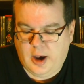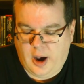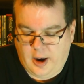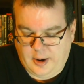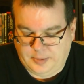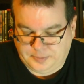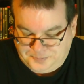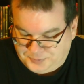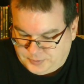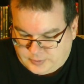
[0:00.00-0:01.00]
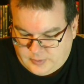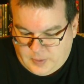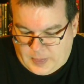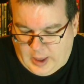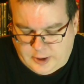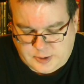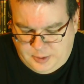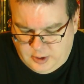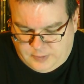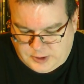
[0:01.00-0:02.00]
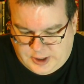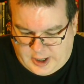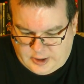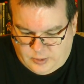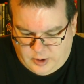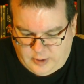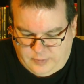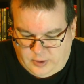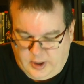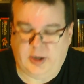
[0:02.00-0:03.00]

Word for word: Um, and it was a beautiful set, wonderful.